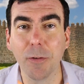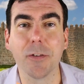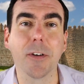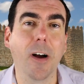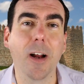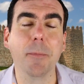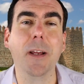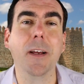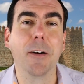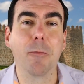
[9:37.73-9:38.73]

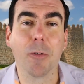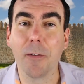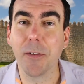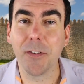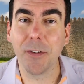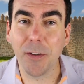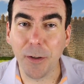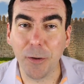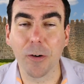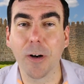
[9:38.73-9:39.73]
economy. We're obviously
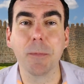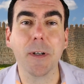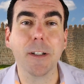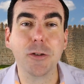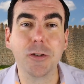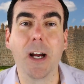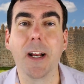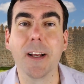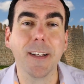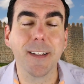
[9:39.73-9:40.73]
seeing Europe,
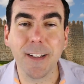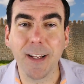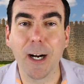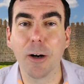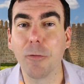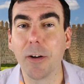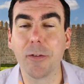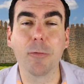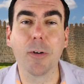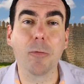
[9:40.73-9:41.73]
China, the entire rest
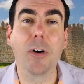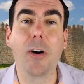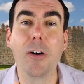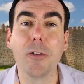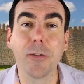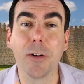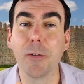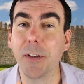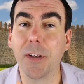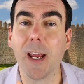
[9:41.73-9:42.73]
of the world. We're all
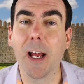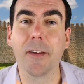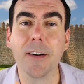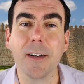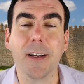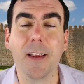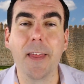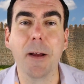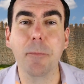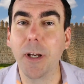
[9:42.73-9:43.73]
slowing together, and
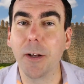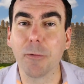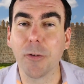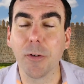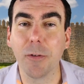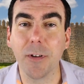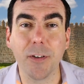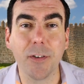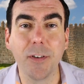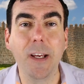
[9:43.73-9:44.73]
that means we're sowing
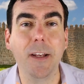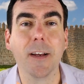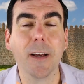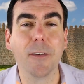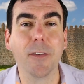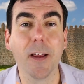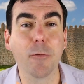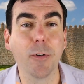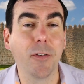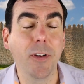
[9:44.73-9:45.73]
the seeds of
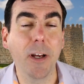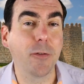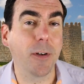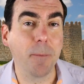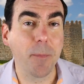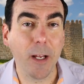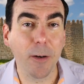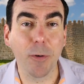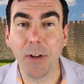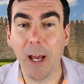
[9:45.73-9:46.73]
another recession. And
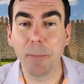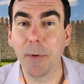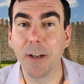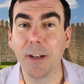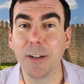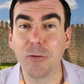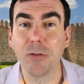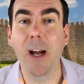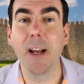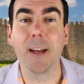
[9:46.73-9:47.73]
if what's happening in
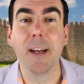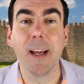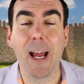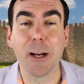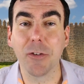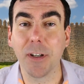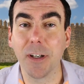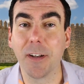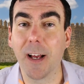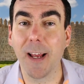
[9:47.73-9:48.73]
China actually
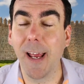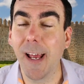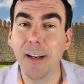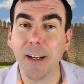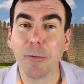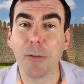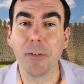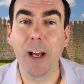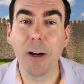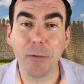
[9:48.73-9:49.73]
gets out of hand, well,
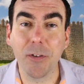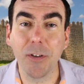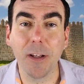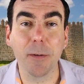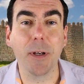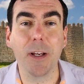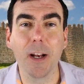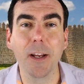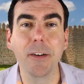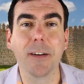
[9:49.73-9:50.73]
now we see the
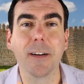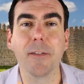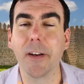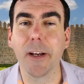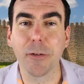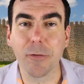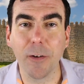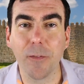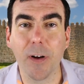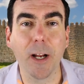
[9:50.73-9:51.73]
beginnings of the next
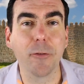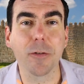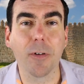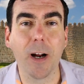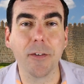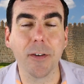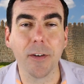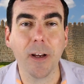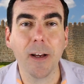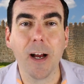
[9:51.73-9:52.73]
great financial
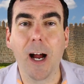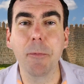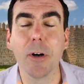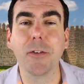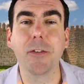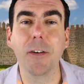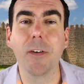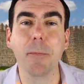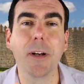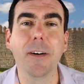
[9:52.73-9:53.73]
crisis. I'm your host, Steve
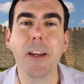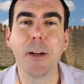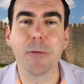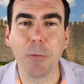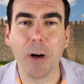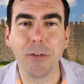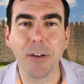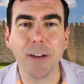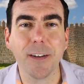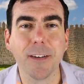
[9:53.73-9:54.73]
Van Metre. Thanks for
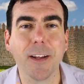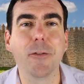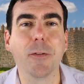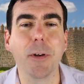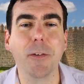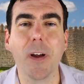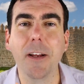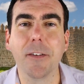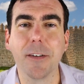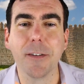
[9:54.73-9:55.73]
watching. Thanks for being
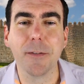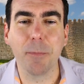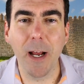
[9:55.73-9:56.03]
fans. Bye